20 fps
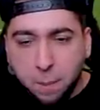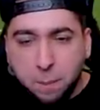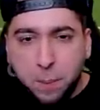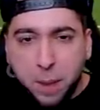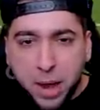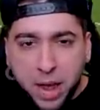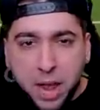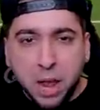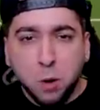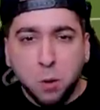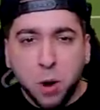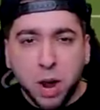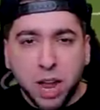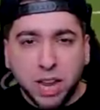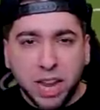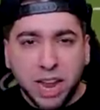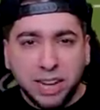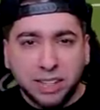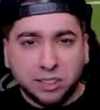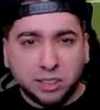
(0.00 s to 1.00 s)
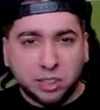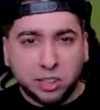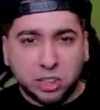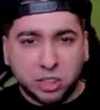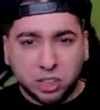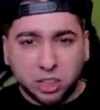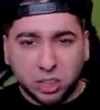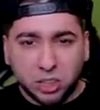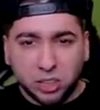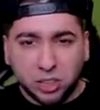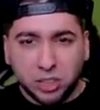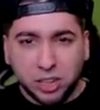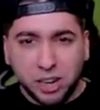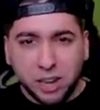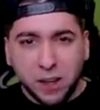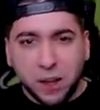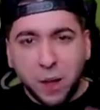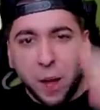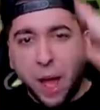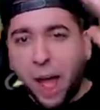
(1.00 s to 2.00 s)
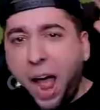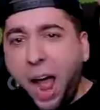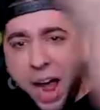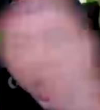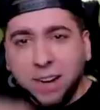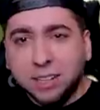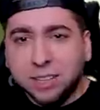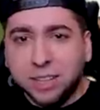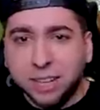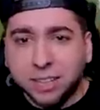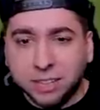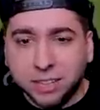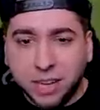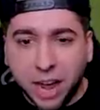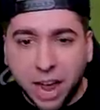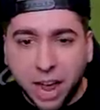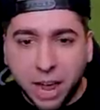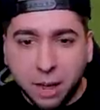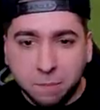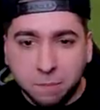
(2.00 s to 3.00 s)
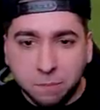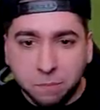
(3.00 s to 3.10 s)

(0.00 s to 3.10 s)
P. Willis ends this game,